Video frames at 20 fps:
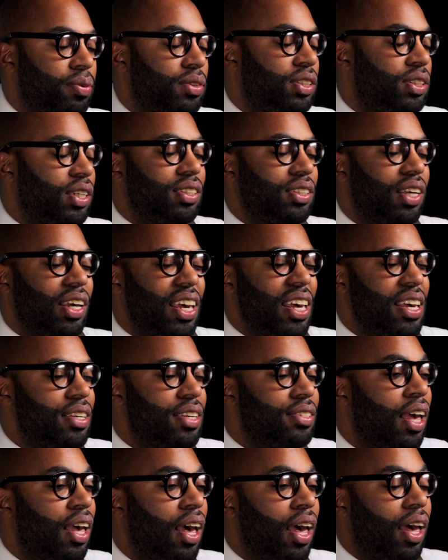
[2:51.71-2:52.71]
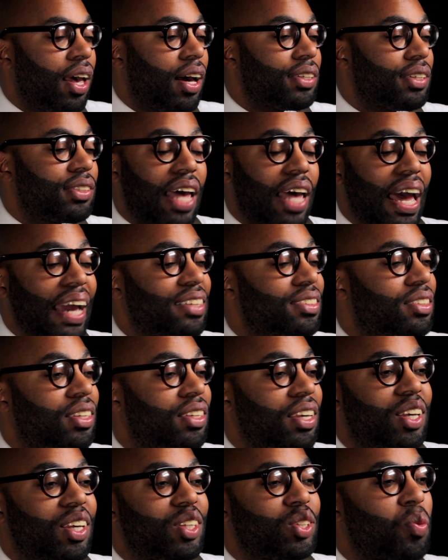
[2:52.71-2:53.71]
GZA is a science
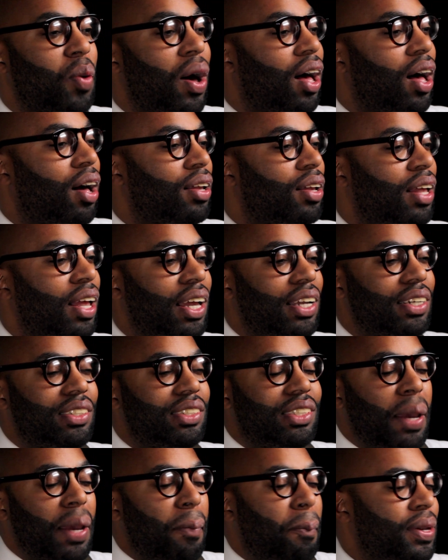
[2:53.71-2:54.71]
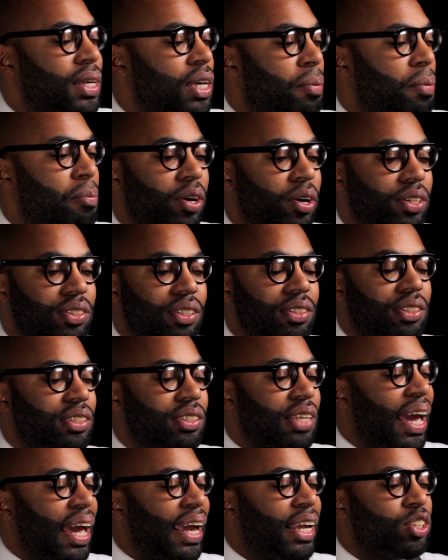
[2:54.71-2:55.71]
geek as well, deeply immersed in
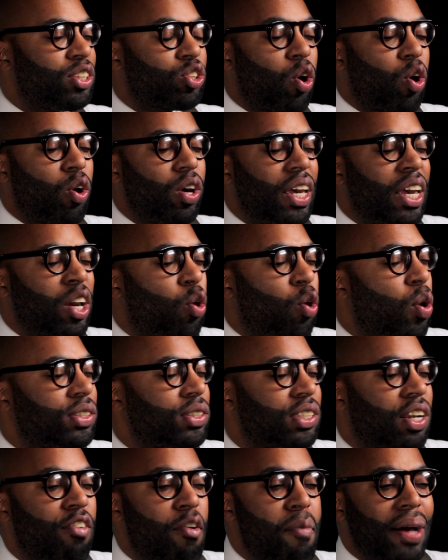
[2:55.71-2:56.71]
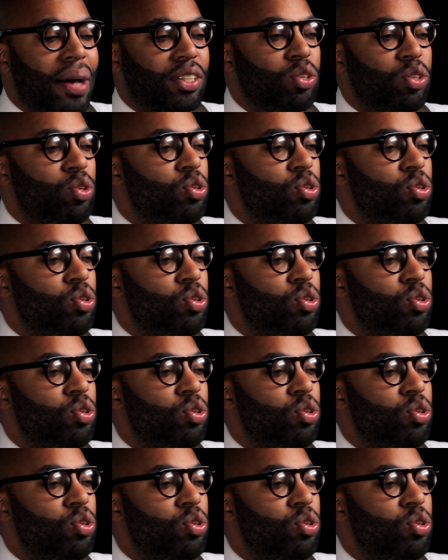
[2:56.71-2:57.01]
science, inquisitive about the